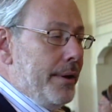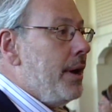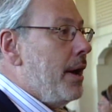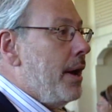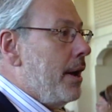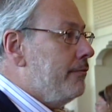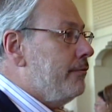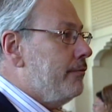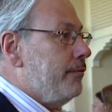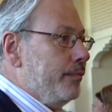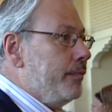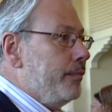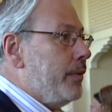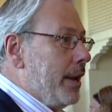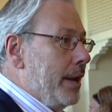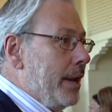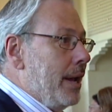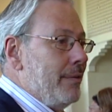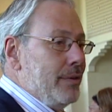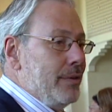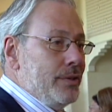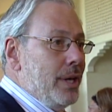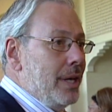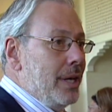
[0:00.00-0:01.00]
and our
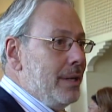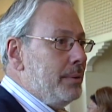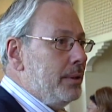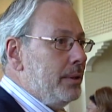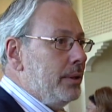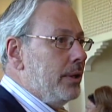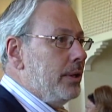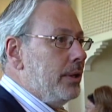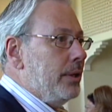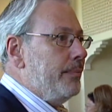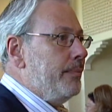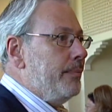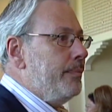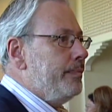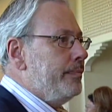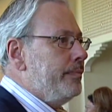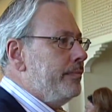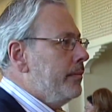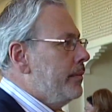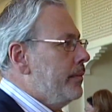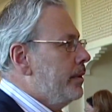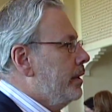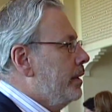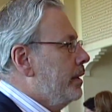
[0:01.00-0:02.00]
exuberance
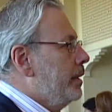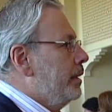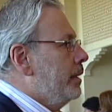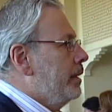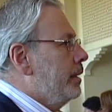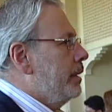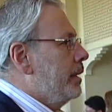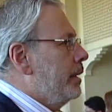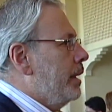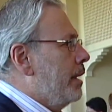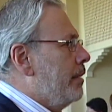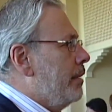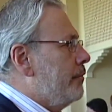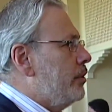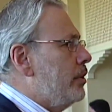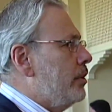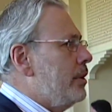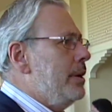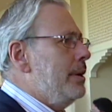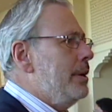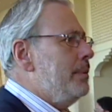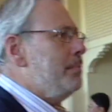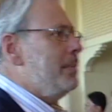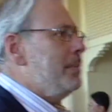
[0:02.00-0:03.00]
and our energy
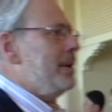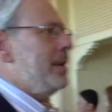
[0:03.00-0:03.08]
levels